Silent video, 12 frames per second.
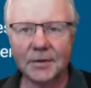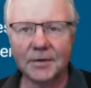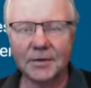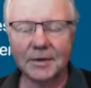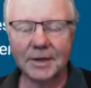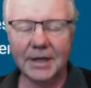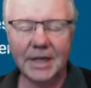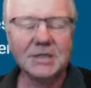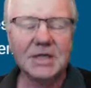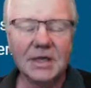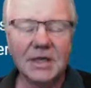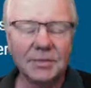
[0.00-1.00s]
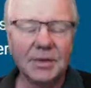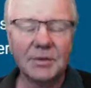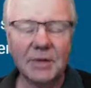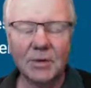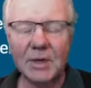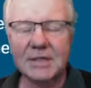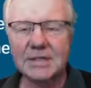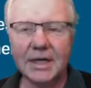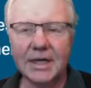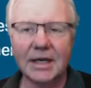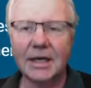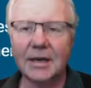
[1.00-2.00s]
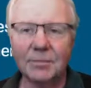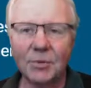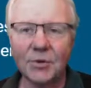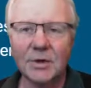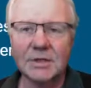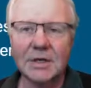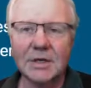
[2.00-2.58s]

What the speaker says: the HTTP request at a port.